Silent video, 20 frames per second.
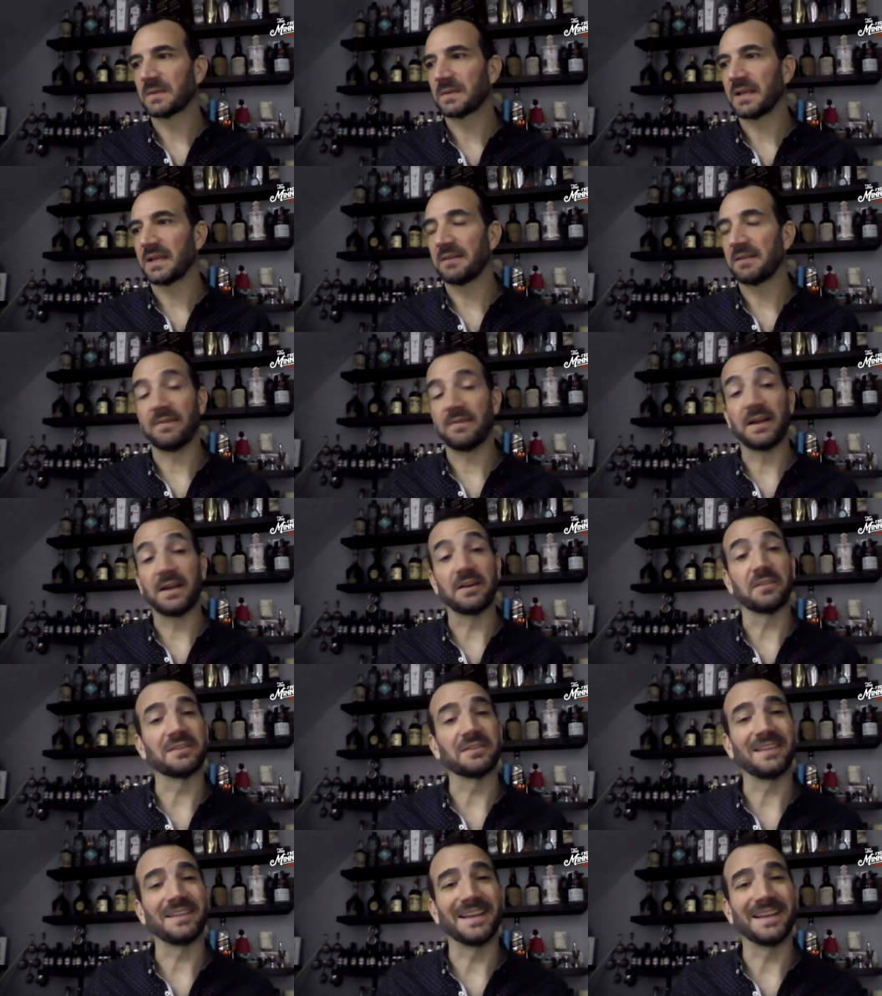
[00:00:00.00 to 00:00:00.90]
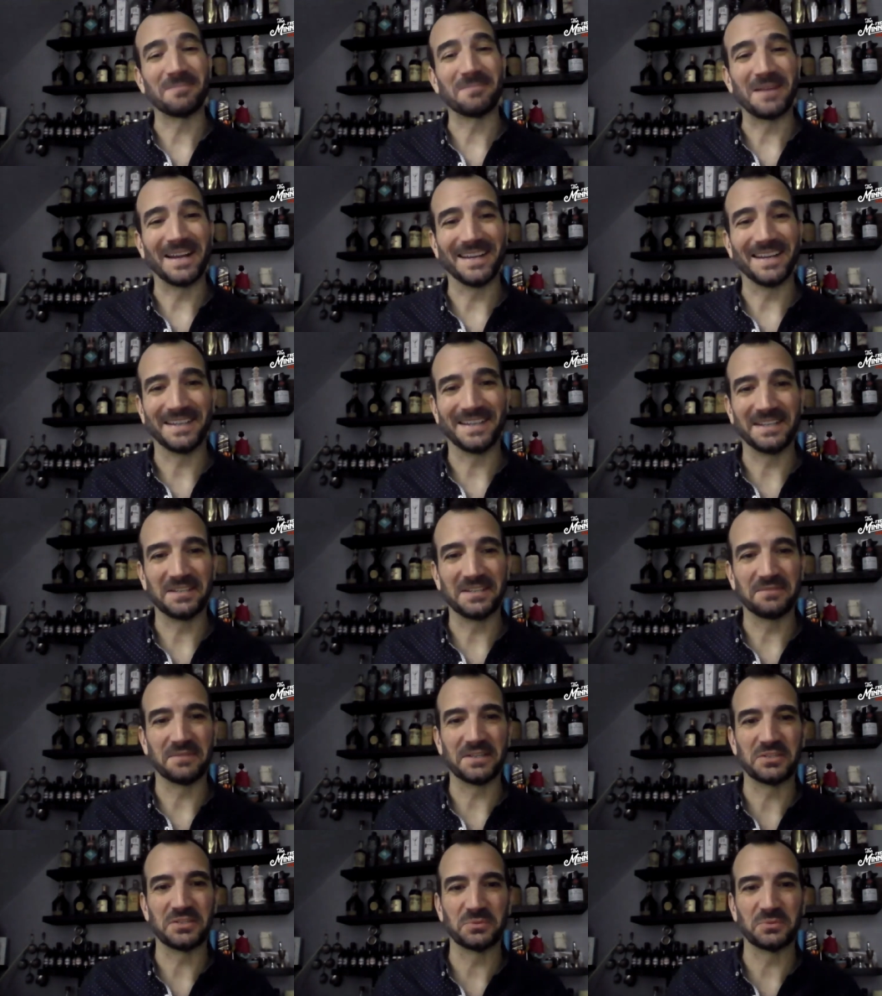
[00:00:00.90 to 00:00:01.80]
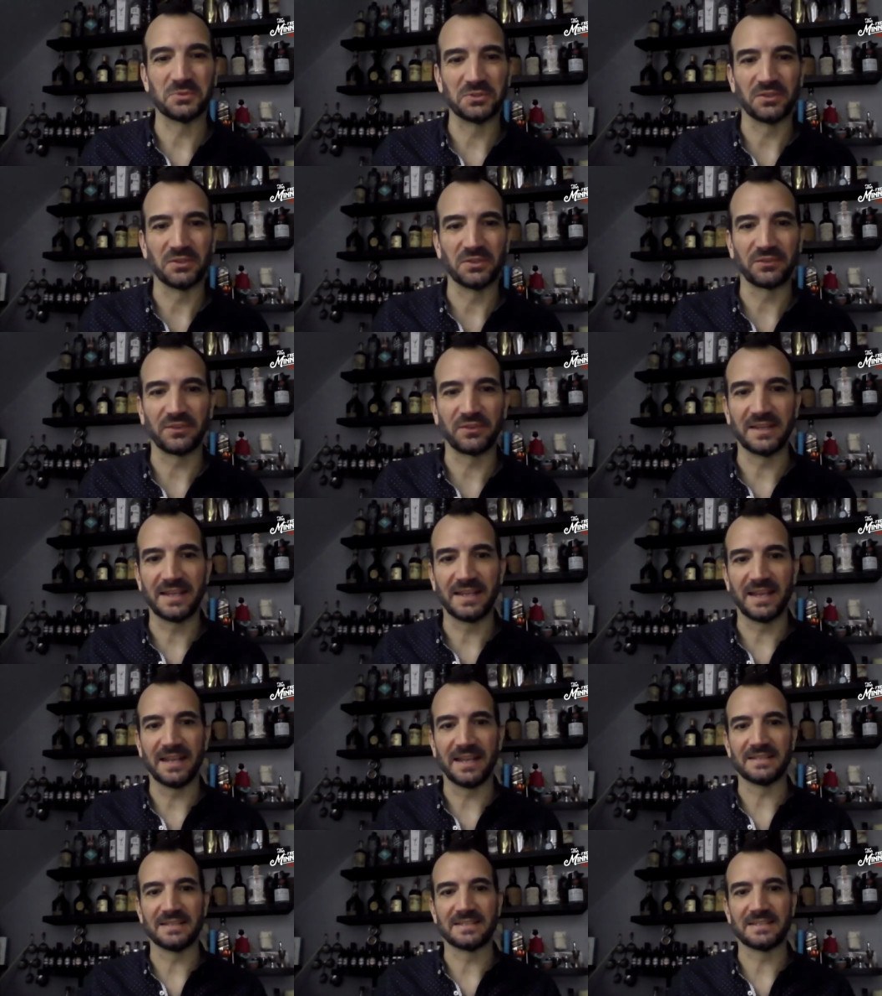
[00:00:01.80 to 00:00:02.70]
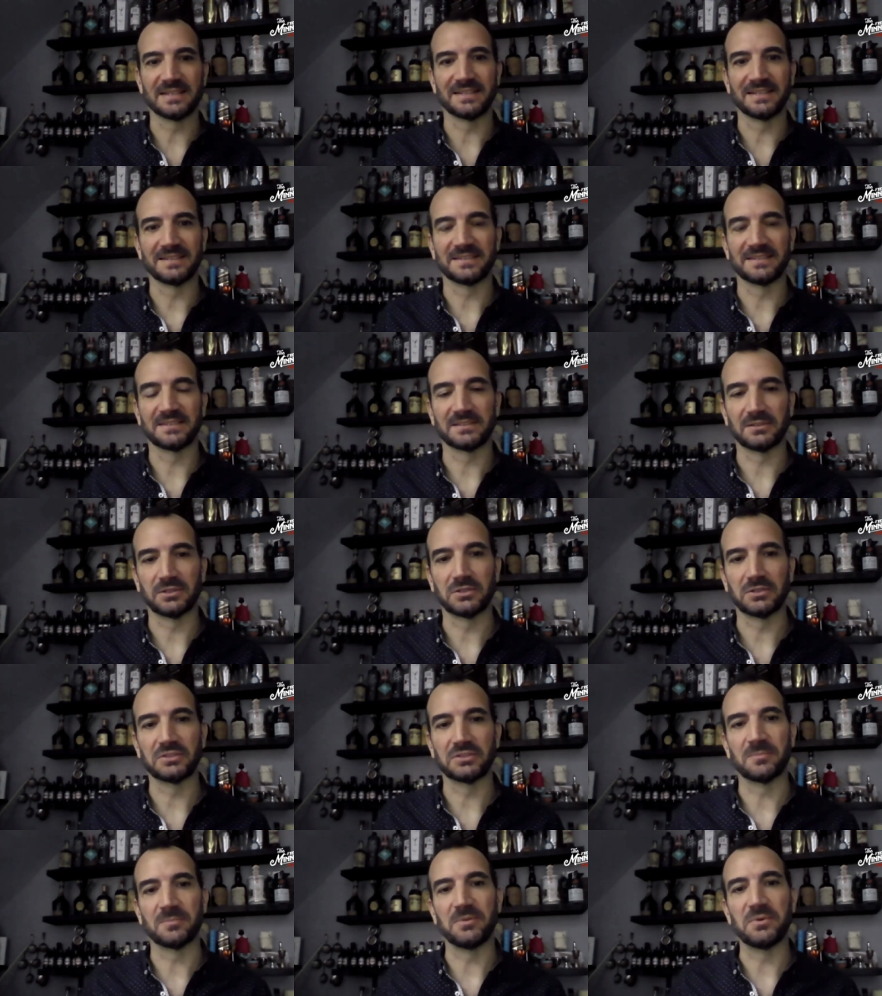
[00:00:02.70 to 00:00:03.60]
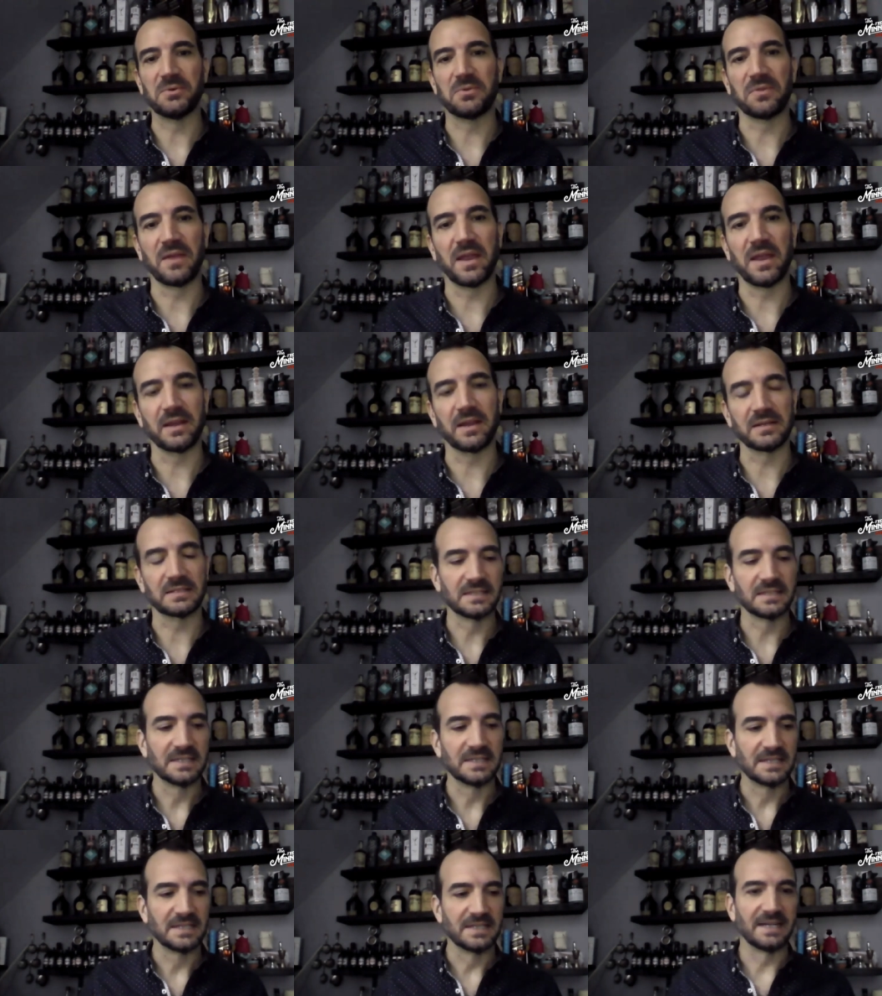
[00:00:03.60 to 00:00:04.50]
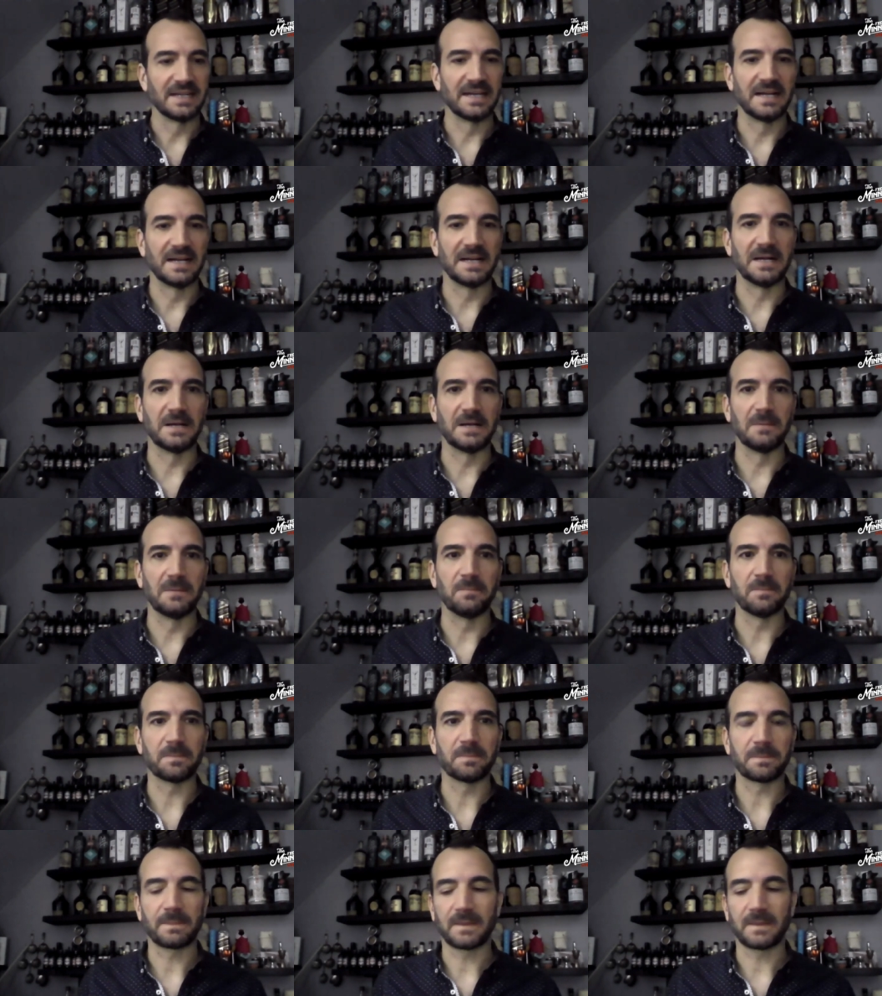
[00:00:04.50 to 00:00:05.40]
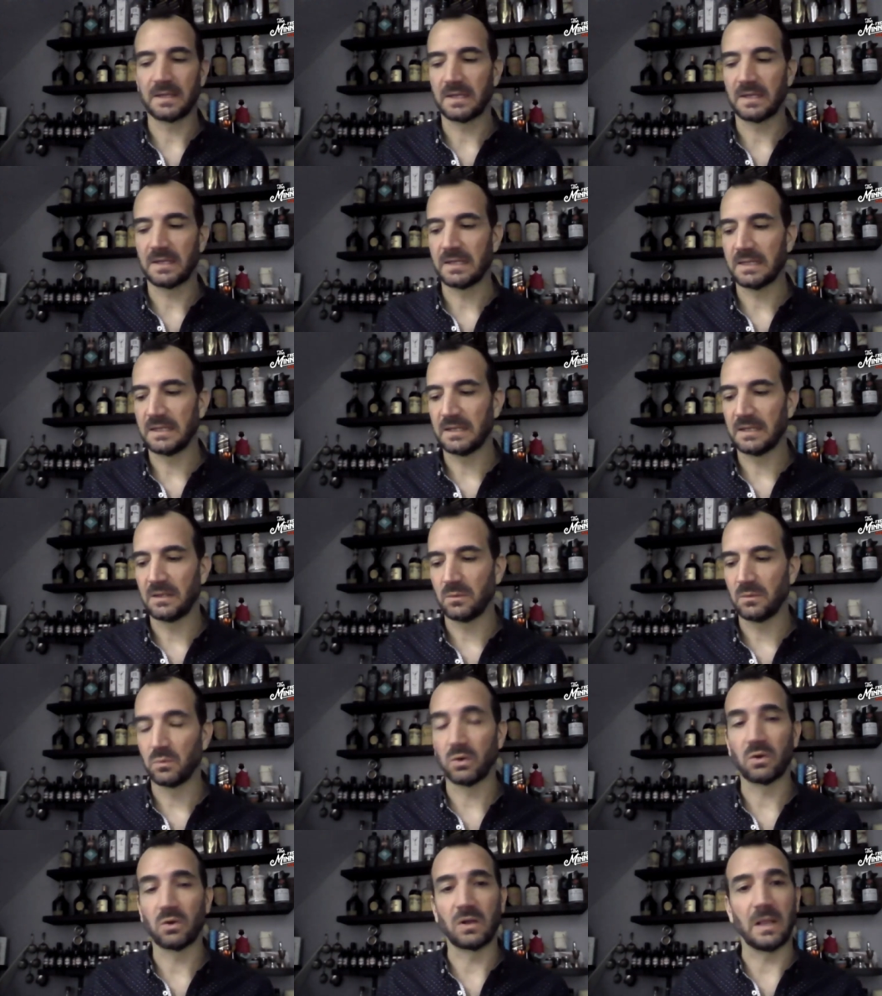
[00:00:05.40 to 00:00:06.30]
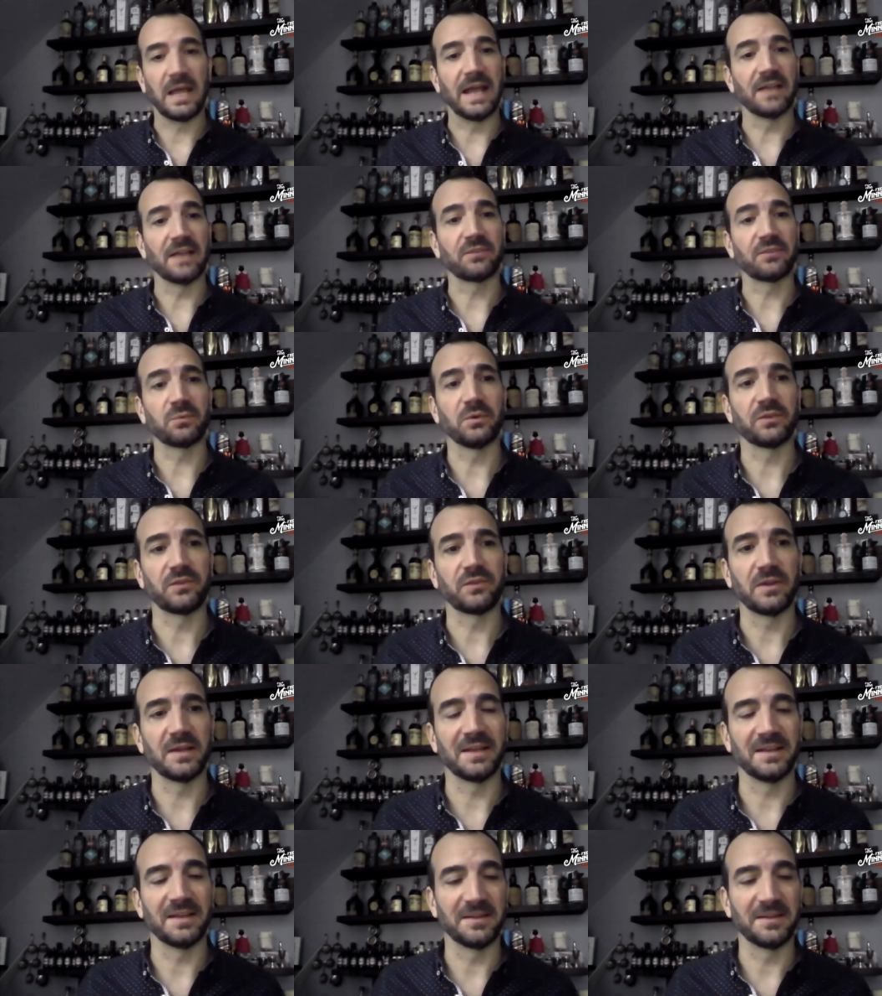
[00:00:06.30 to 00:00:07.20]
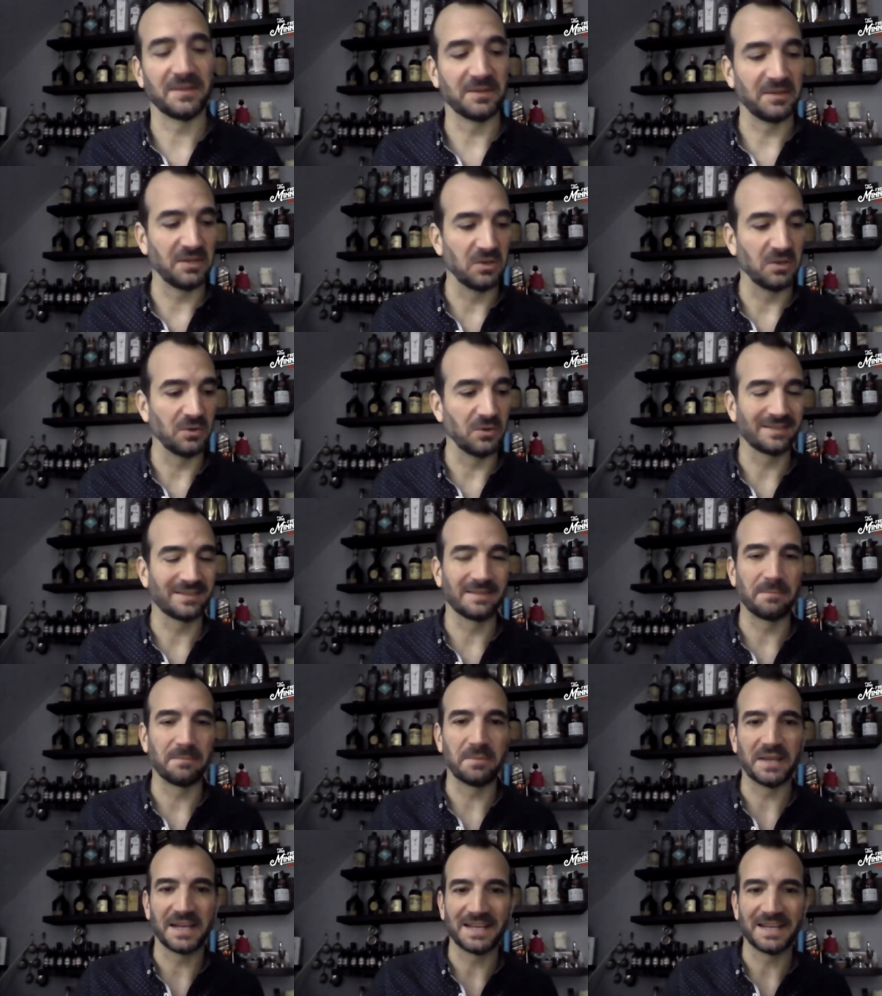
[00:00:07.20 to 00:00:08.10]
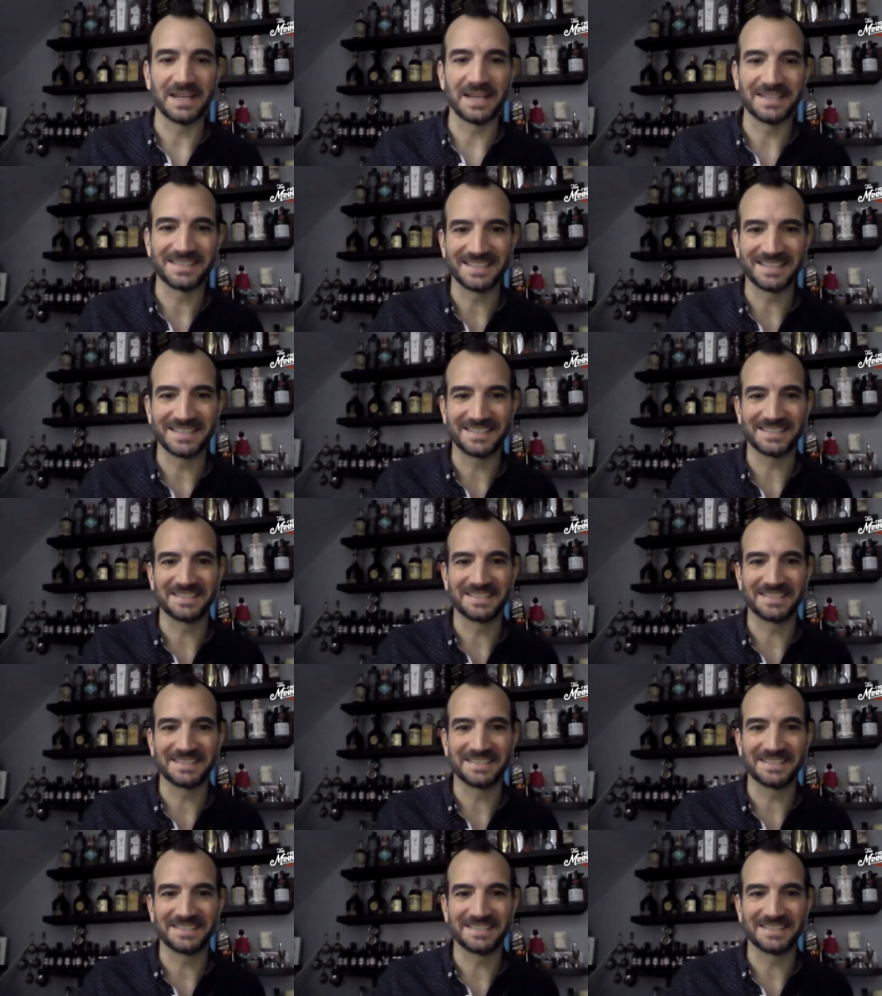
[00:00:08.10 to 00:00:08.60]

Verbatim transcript: of find other like-minded individuals and to learn some new things. World Class was it's the biggest.